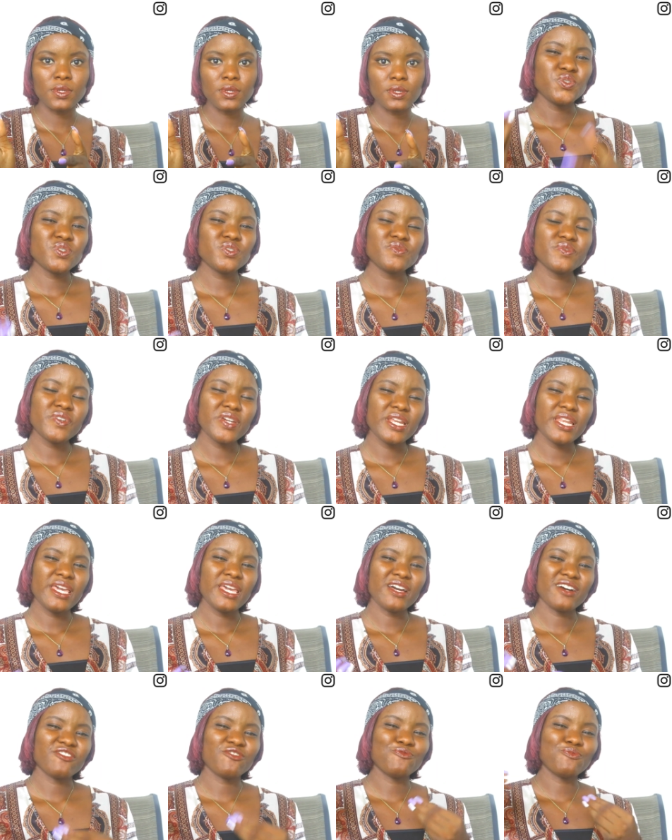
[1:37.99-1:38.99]
Do you
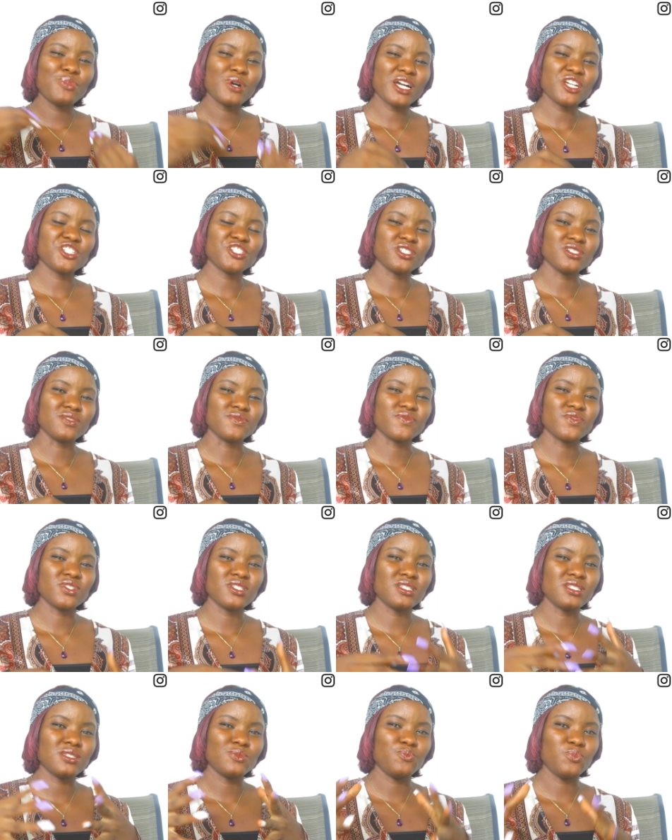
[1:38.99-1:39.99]
really have passion
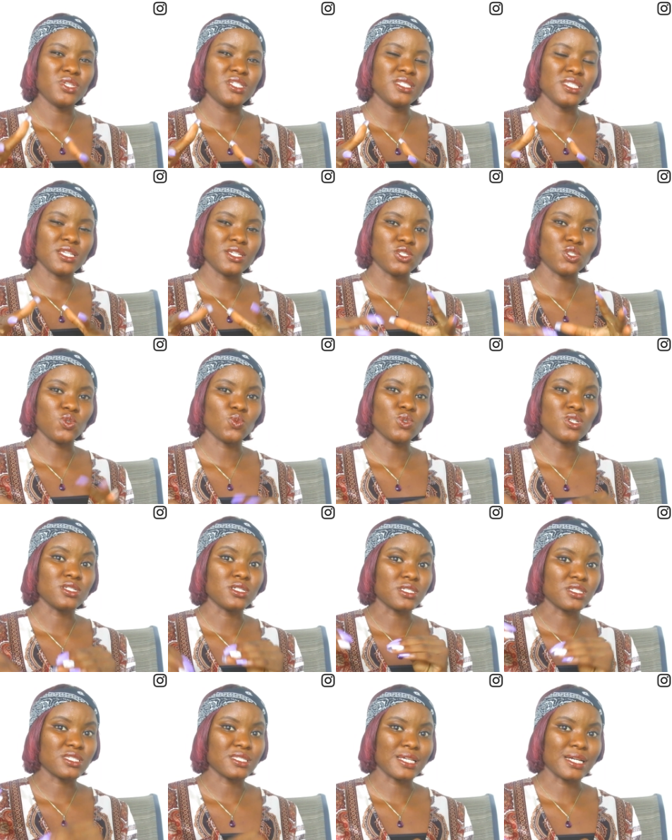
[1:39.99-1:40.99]
for this business you
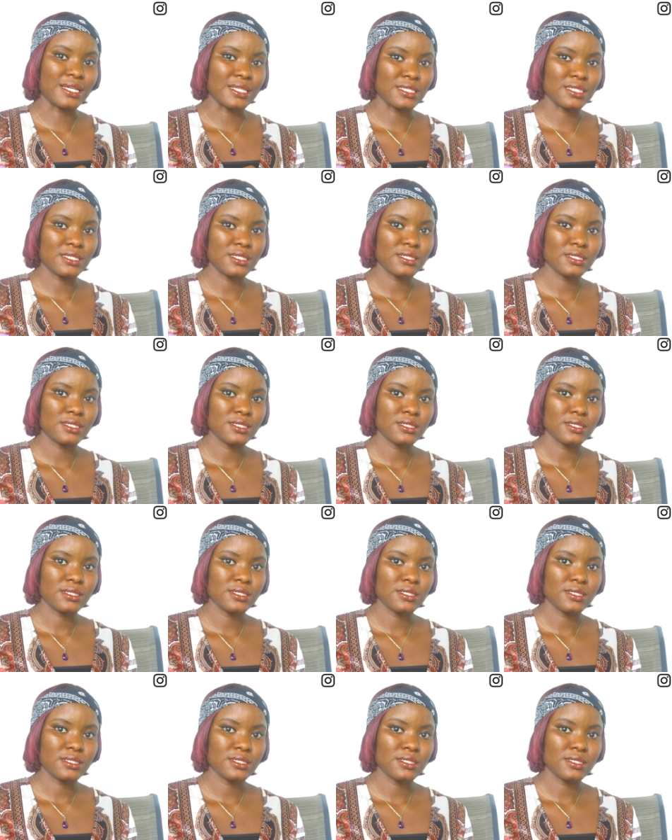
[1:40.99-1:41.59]
want to start?